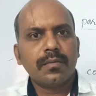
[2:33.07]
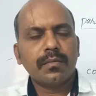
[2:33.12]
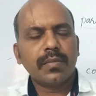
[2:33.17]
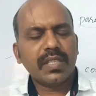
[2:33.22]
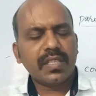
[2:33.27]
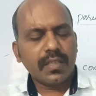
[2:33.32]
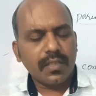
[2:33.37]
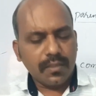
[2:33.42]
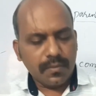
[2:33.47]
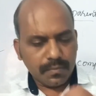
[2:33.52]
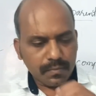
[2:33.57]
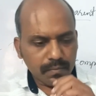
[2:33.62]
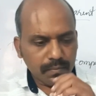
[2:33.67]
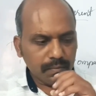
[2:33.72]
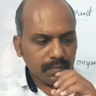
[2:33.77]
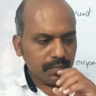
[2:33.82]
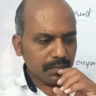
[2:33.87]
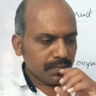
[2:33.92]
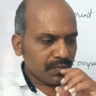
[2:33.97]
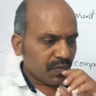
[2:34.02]
But
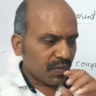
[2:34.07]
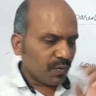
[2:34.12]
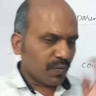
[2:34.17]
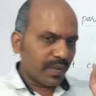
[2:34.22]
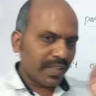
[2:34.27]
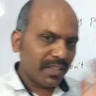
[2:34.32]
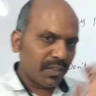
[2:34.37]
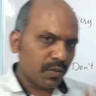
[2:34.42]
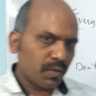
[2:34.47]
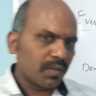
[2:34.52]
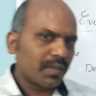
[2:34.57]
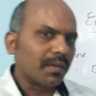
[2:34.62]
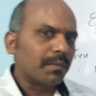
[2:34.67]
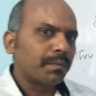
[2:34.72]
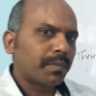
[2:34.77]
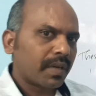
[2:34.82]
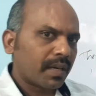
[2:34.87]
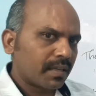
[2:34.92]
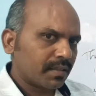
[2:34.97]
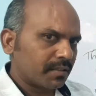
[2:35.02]
when you
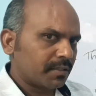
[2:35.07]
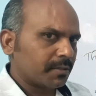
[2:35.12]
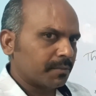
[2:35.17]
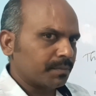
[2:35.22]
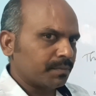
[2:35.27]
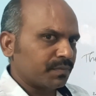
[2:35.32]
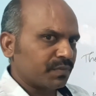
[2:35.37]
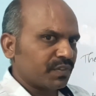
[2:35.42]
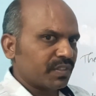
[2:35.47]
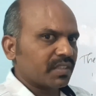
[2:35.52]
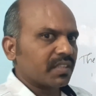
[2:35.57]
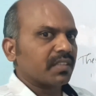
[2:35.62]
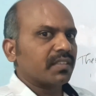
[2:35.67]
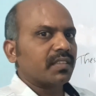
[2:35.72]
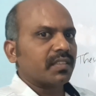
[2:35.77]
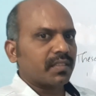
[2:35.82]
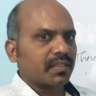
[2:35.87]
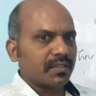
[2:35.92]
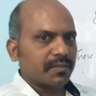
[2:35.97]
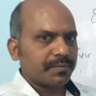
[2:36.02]
compare them with
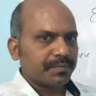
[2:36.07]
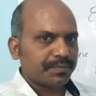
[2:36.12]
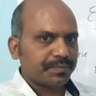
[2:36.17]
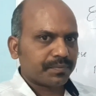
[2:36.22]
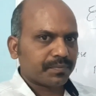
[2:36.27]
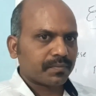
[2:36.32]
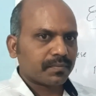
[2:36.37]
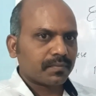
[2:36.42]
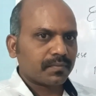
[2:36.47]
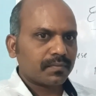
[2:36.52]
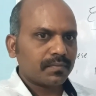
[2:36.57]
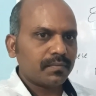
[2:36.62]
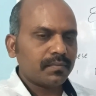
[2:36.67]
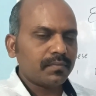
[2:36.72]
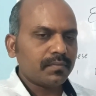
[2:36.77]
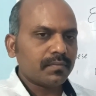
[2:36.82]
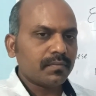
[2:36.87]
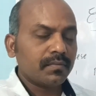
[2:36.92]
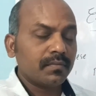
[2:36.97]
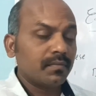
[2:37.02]
other,
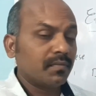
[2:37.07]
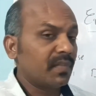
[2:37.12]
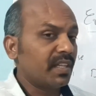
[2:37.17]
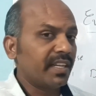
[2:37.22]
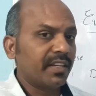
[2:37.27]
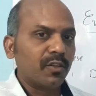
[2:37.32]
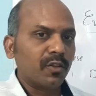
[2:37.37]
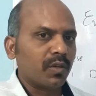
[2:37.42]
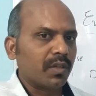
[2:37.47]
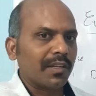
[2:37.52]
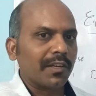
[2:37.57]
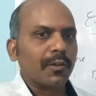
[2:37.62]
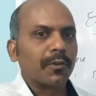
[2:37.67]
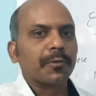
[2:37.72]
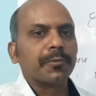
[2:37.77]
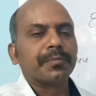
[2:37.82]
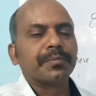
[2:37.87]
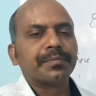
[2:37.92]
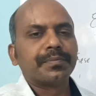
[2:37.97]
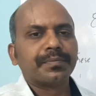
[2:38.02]
they don't allow.